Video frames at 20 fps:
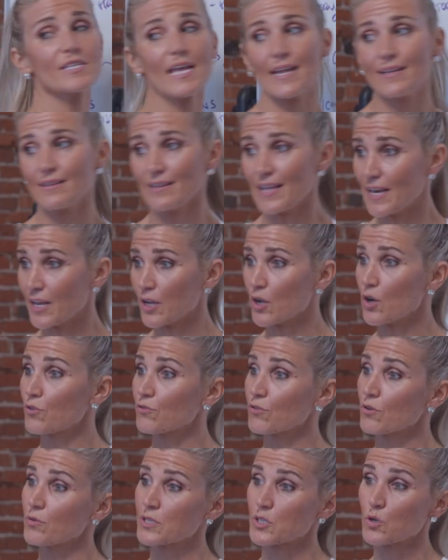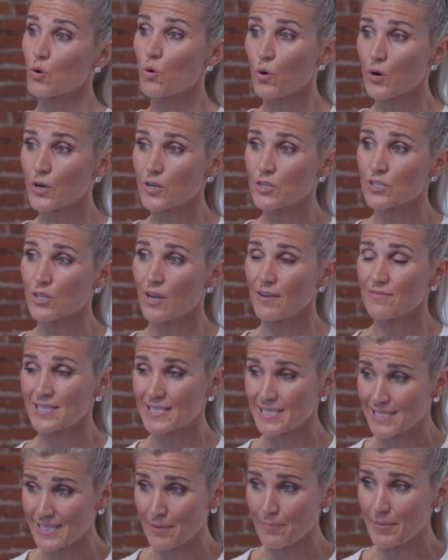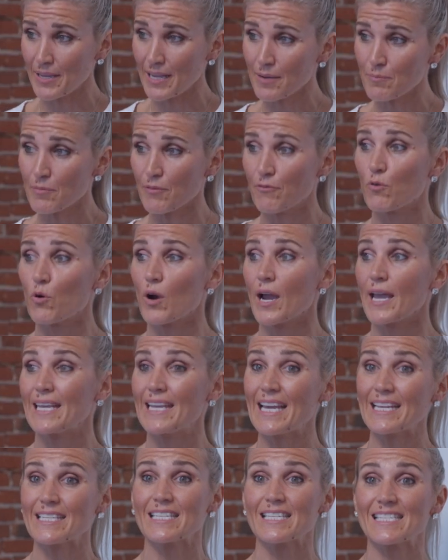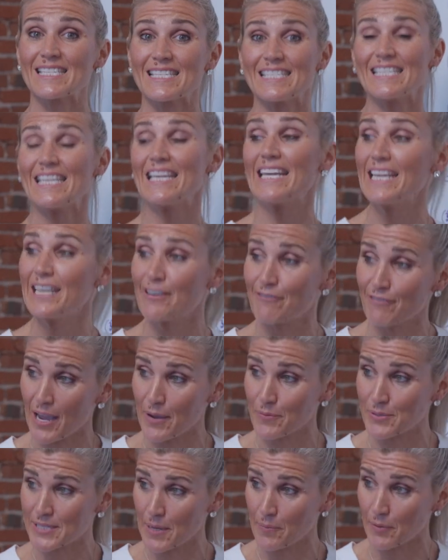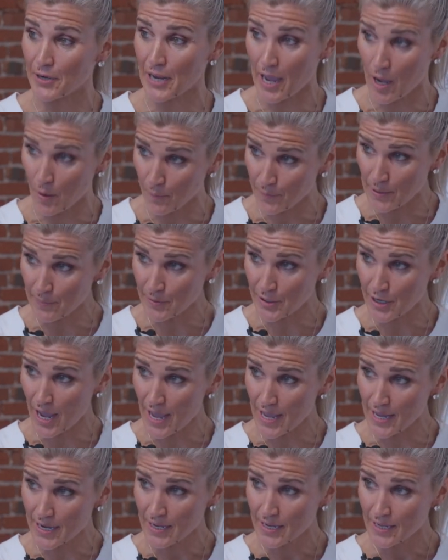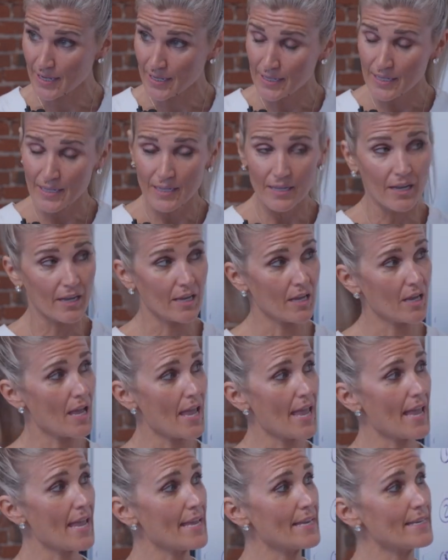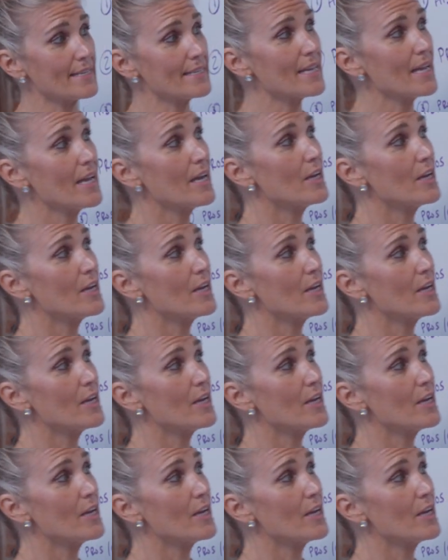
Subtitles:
and let it go through its course of stimming before I get to see if I was able to help them or not. And